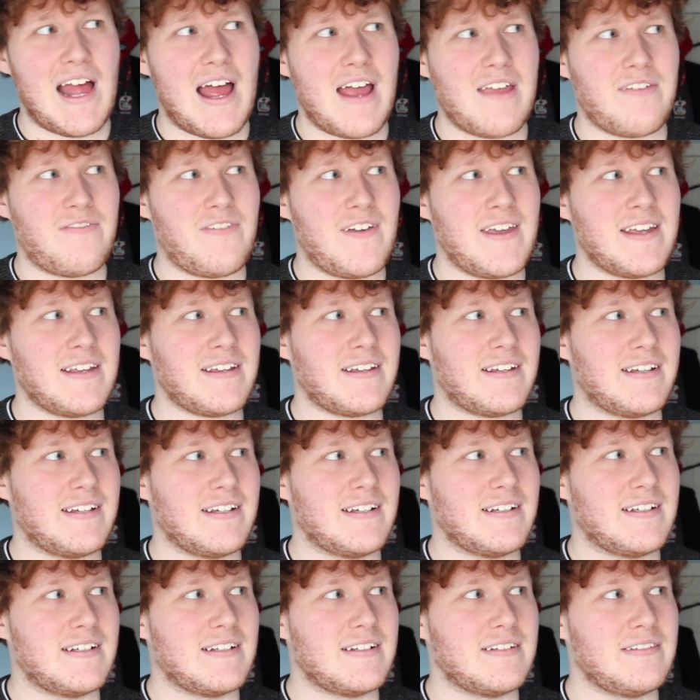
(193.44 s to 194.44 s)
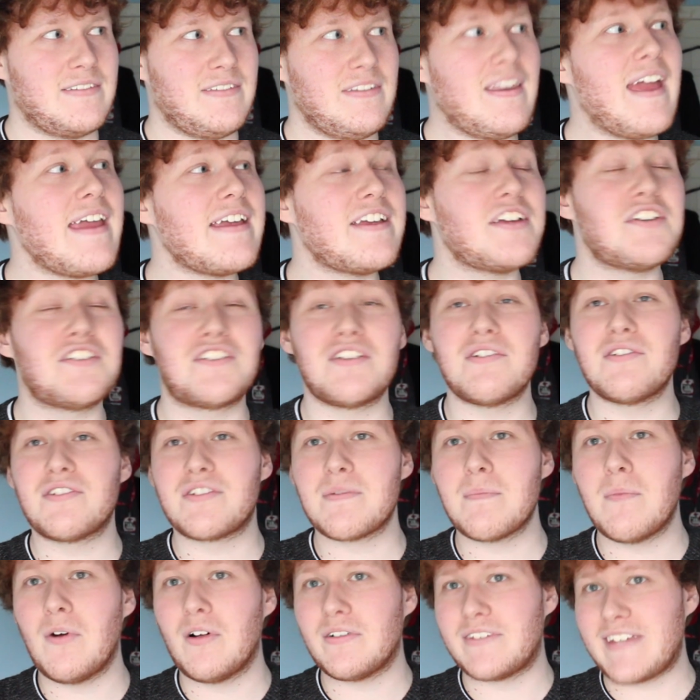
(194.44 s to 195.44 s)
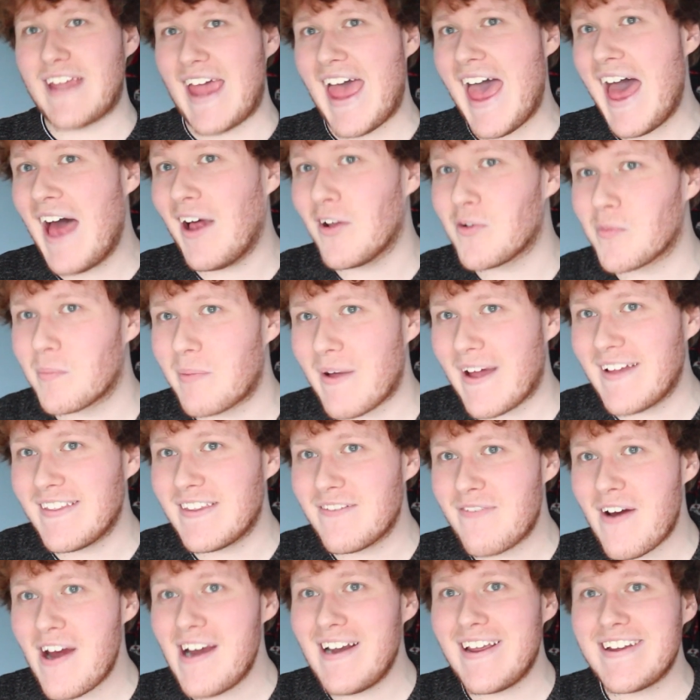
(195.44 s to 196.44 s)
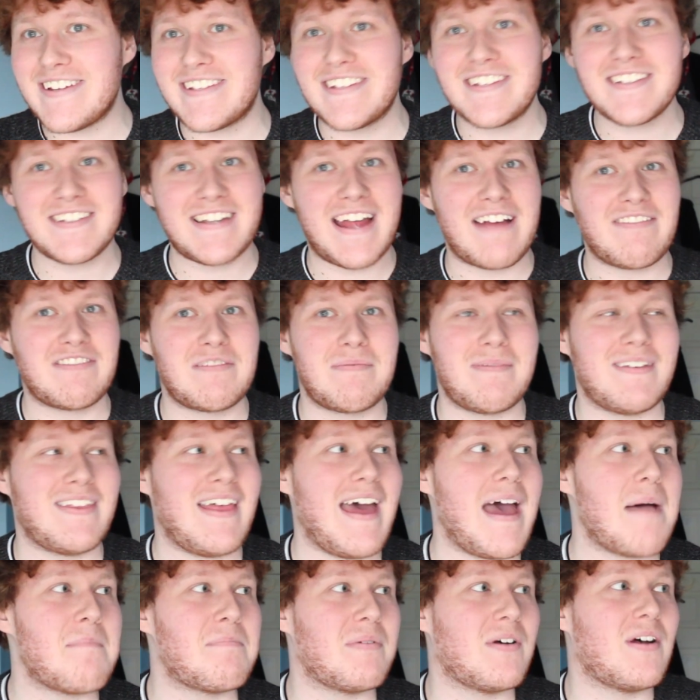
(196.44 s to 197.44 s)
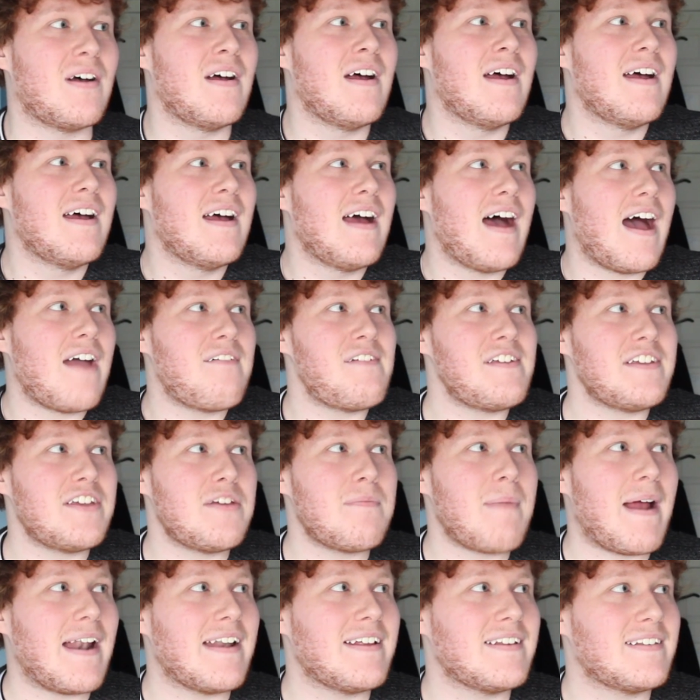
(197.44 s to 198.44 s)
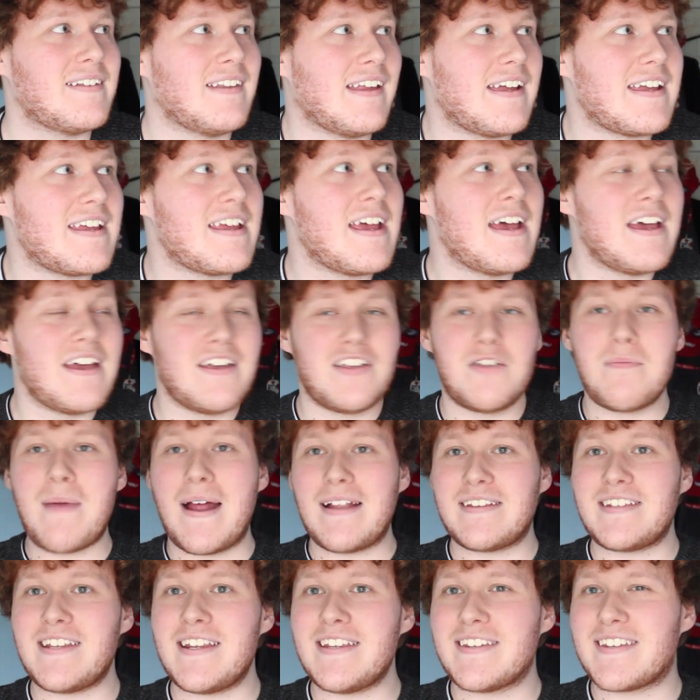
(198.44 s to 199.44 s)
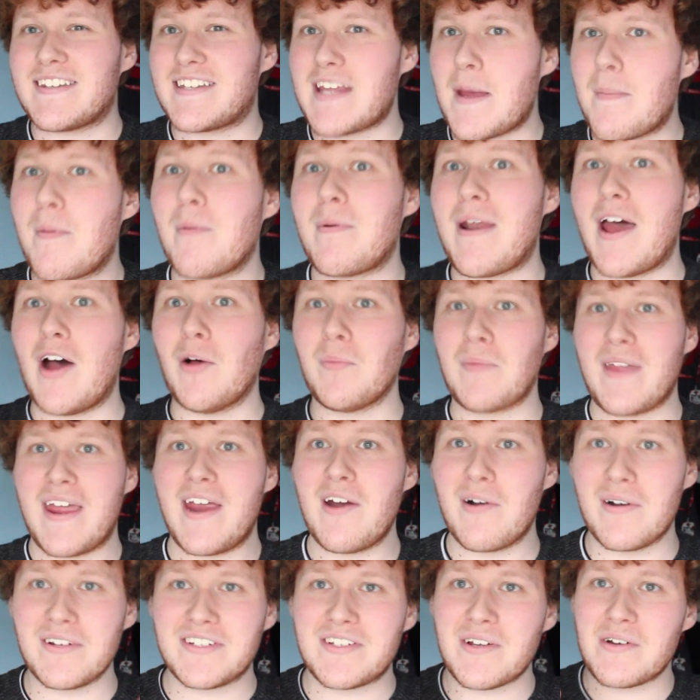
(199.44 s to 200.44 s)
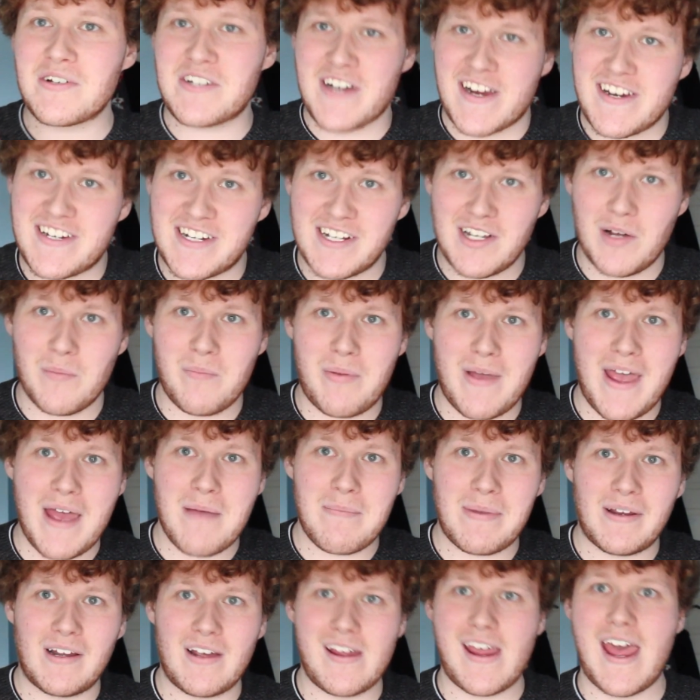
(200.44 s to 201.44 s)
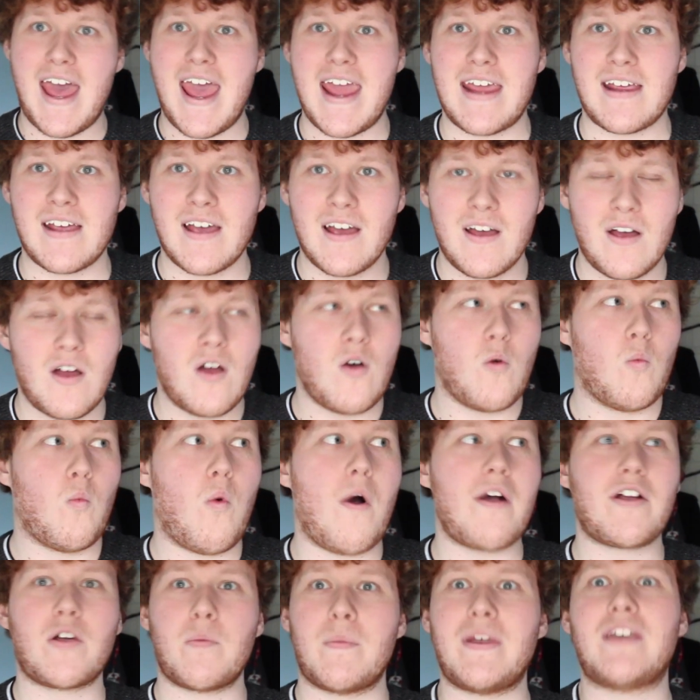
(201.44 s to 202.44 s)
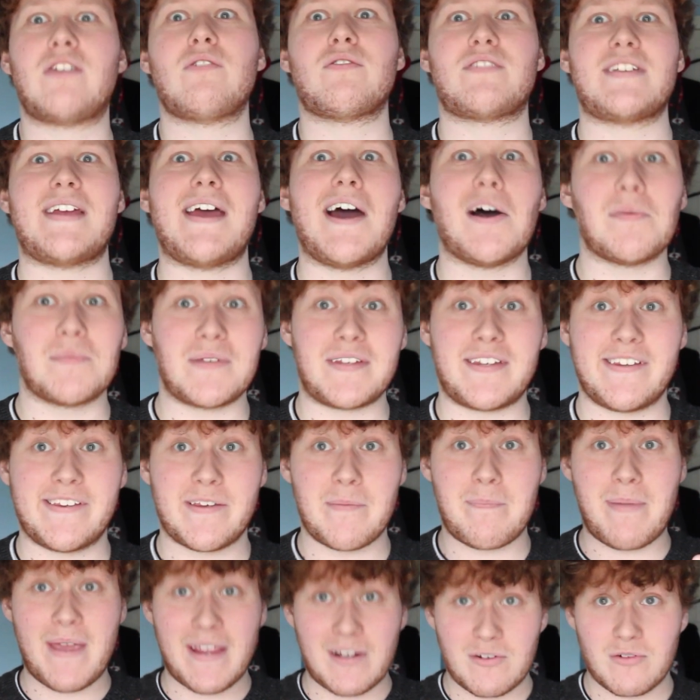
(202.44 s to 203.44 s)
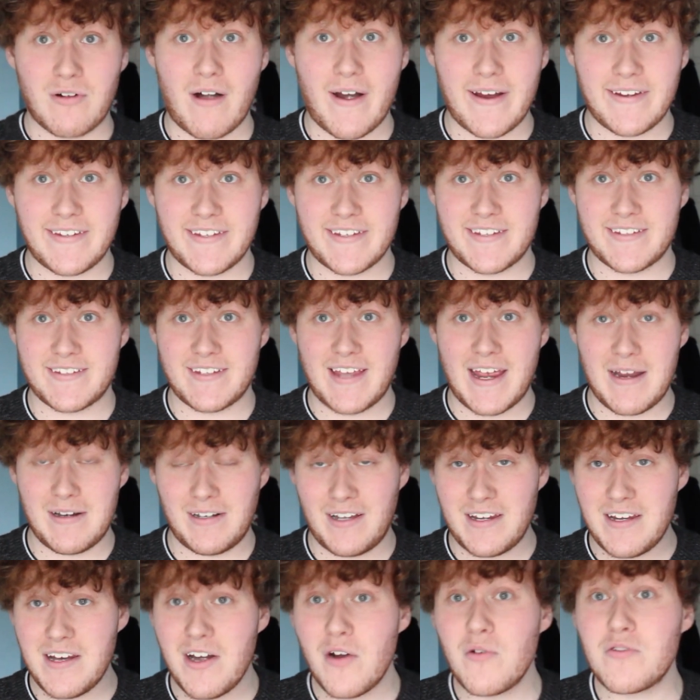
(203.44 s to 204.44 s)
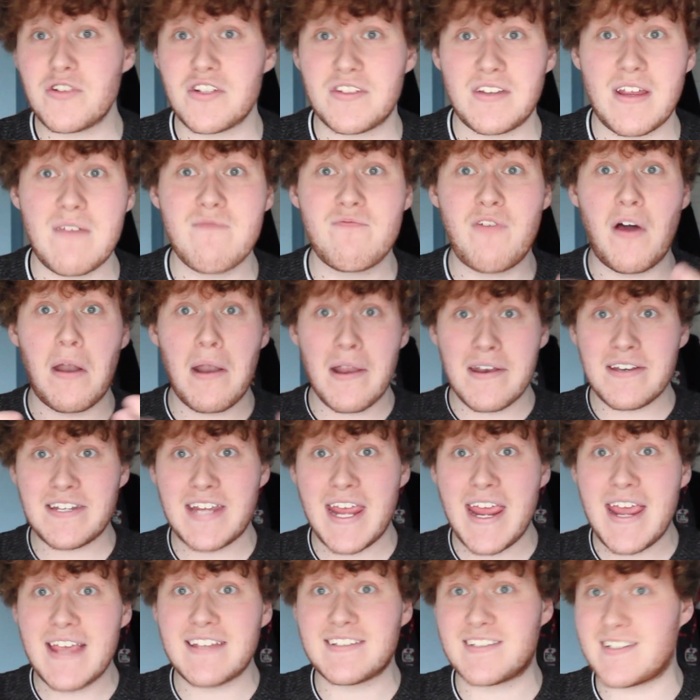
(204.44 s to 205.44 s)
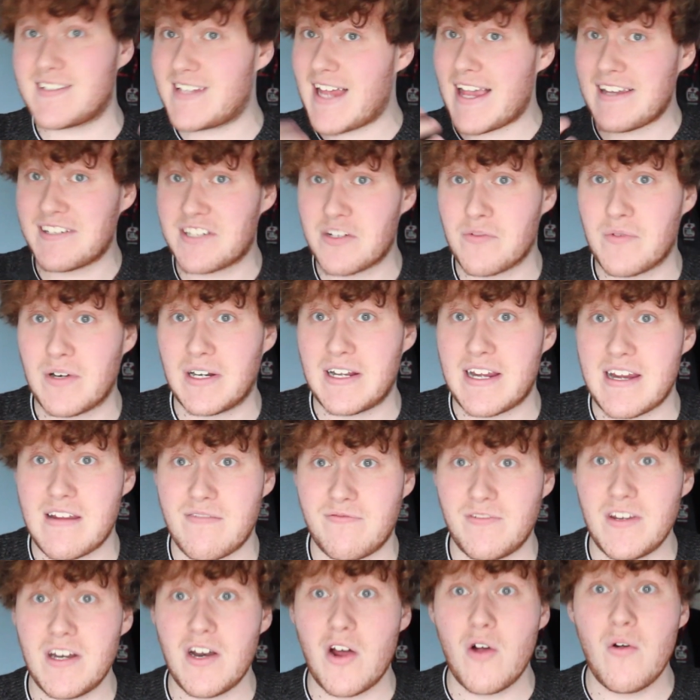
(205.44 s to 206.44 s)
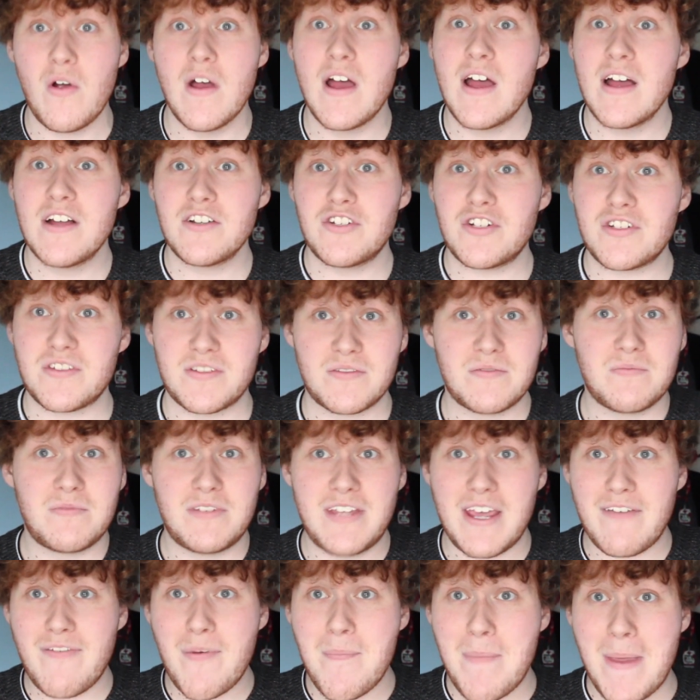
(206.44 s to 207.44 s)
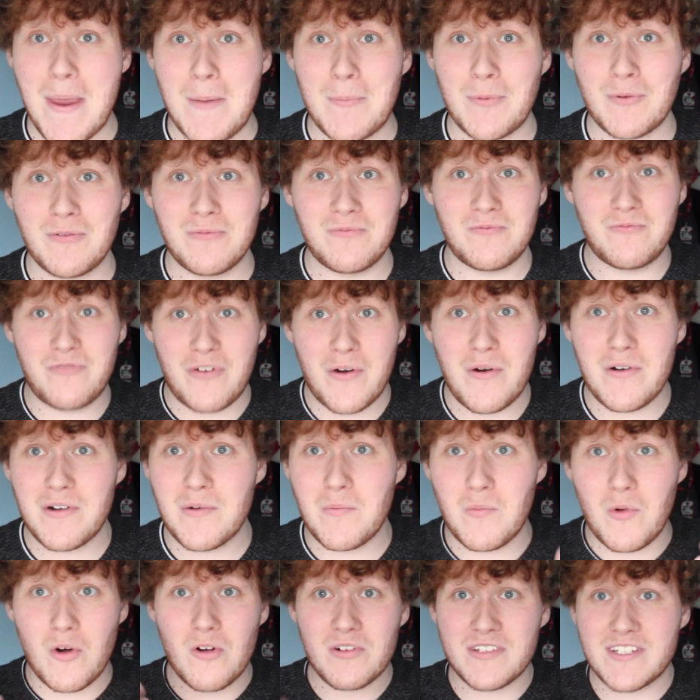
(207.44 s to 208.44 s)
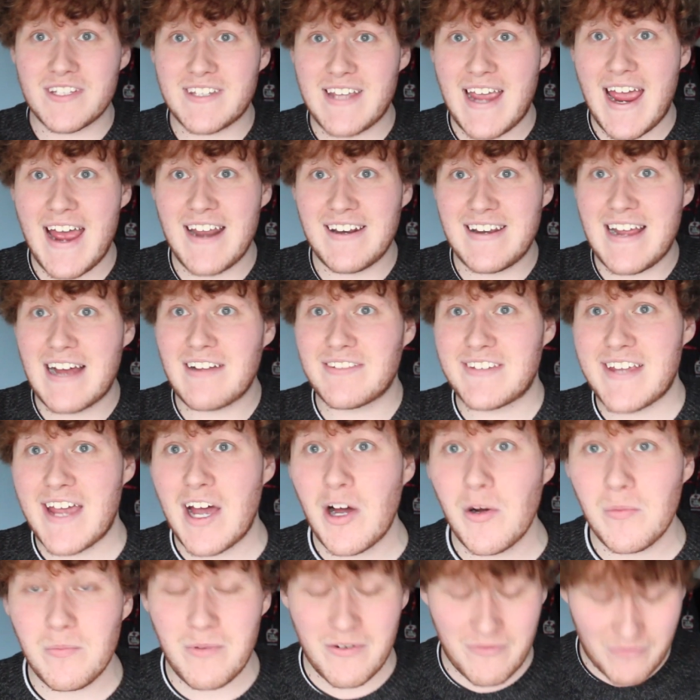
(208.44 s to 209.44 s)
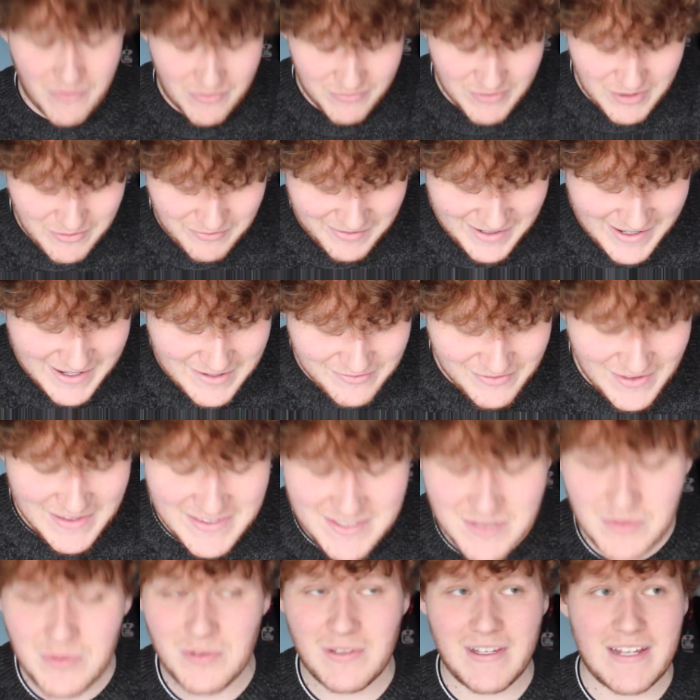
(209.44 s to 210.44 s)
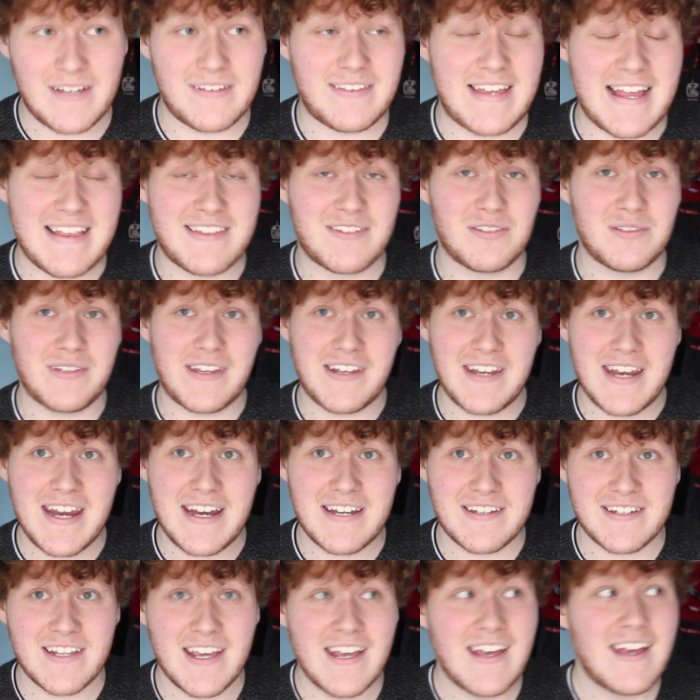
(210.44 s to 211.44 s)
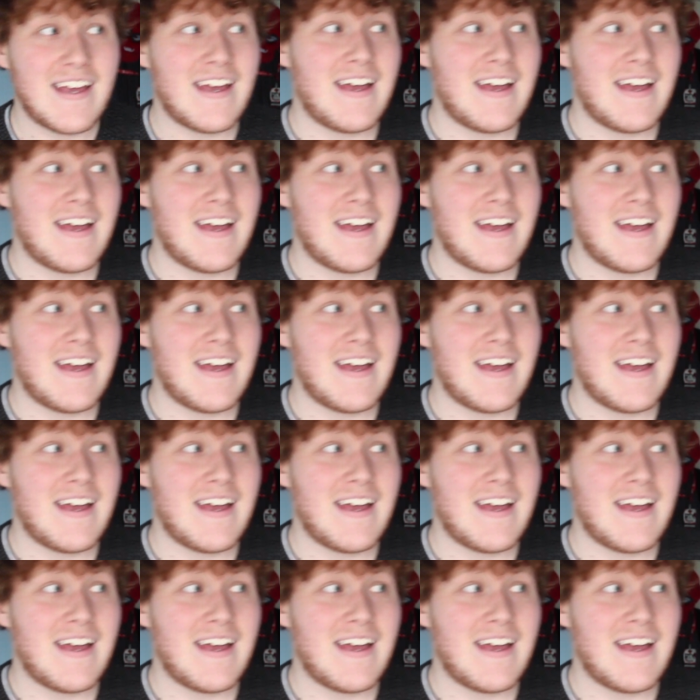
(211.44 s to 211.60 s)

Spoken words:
I think they could do some more to help. At the very least, it doesn't have to be that, but I think humanity needs to step up and help the Hero Association a little bit and be like, hey, what can we do to help? This is a big crisis. And, like, you know, just like volunteers, disaster relief, you know, just giving people food and water to hand out to help with the relief. That's all they need.